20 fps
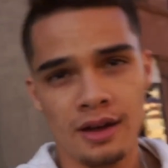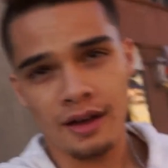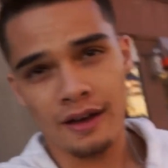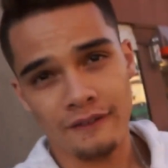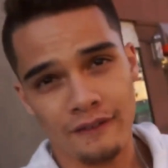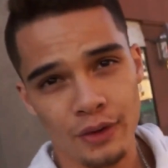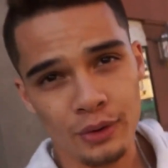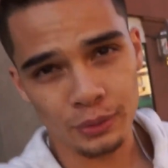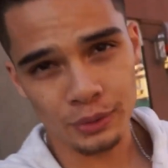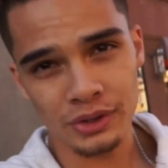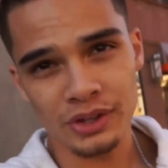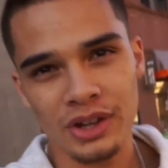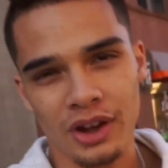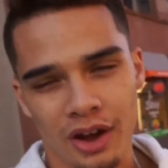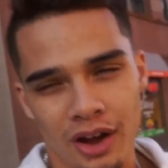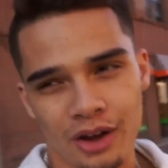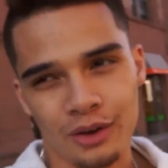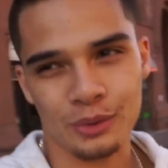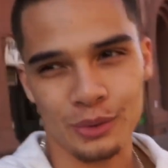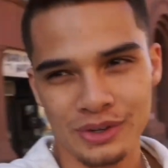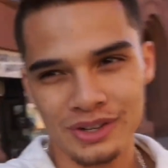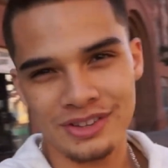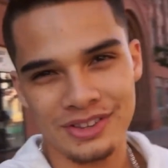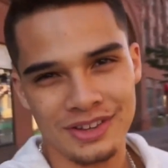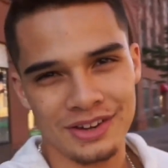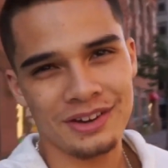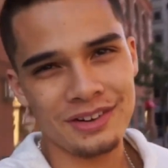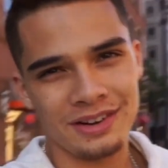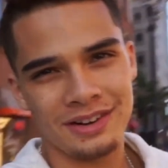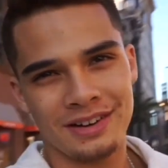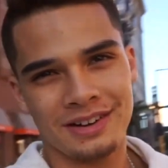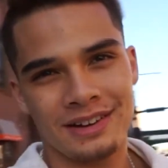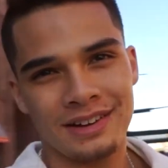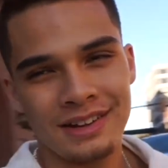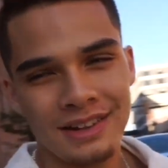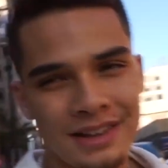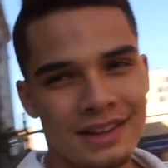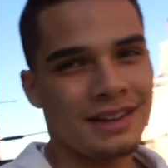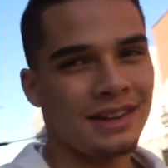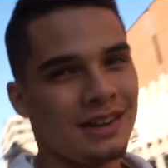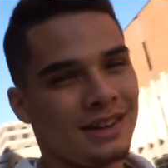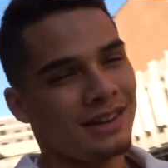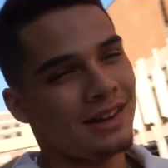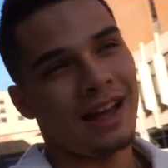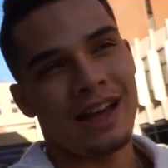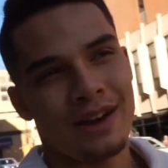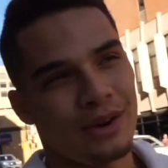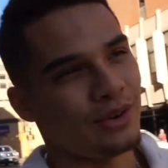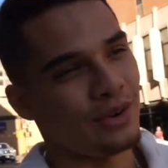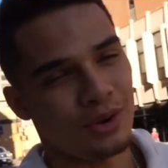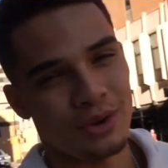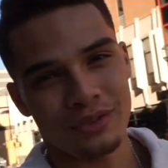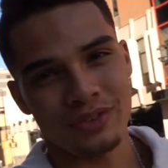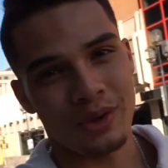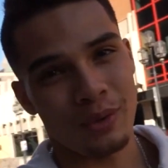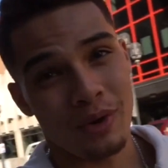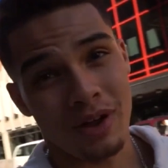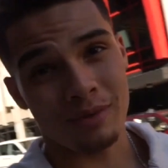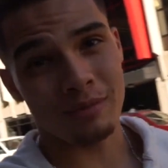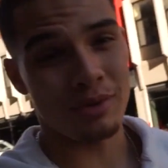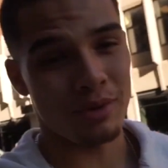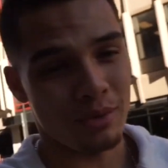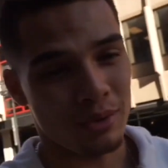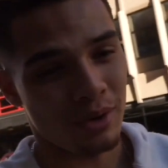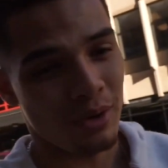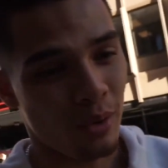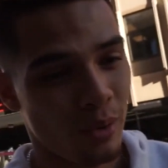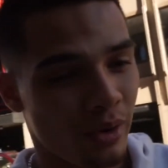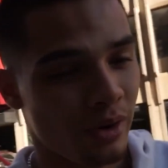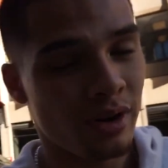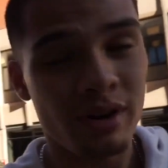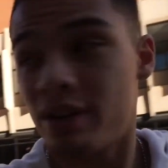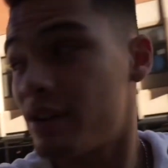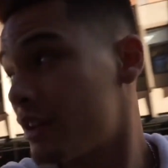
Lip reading: Felt really awkward in there. I don't know if they wanted me to record,